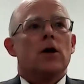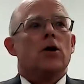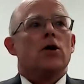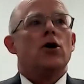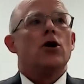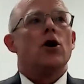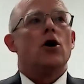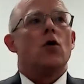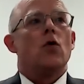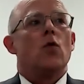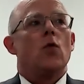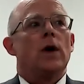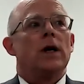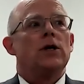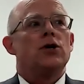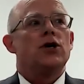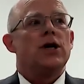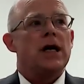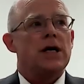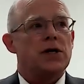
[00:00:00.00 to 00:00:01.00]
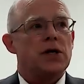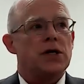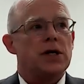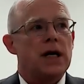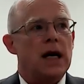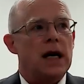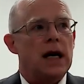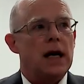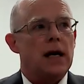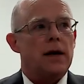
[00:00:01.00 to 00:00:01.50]
You know, when Jesus
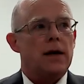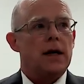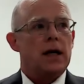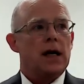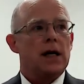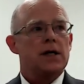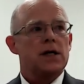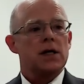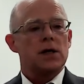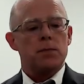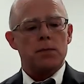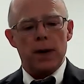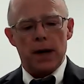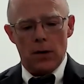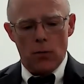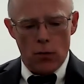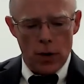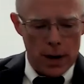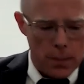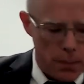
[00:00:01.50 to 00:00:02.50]
did it, it says Peter